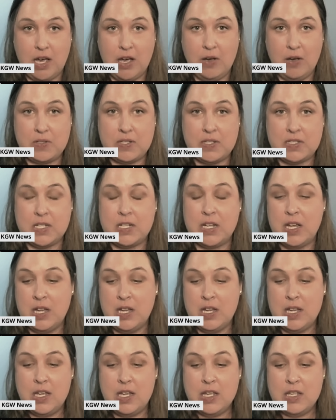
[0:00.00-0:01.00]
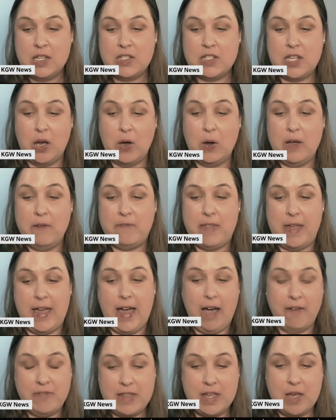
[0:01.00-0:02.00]
Coast. So if they
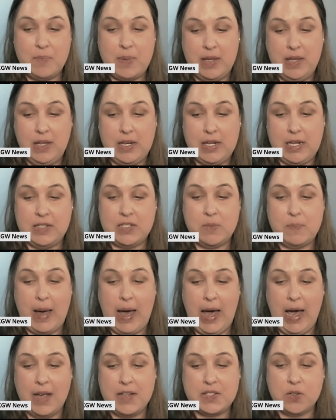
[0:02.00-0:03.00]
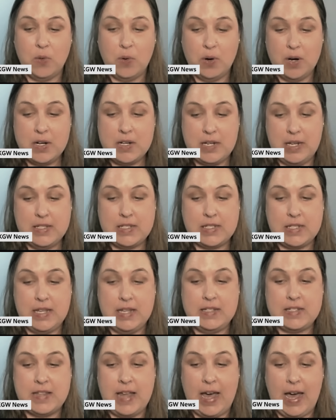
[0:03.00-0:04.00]
have the ability to pass
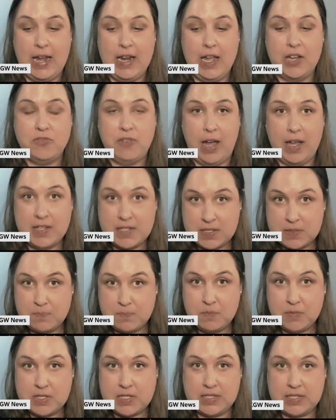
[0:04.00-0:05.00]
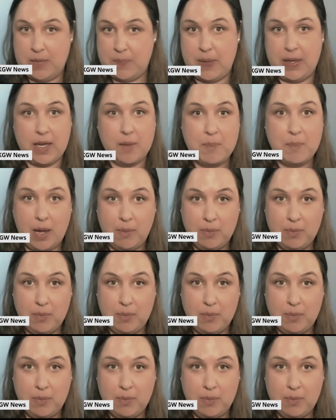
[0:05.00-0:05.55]
ordinances that address sleeping in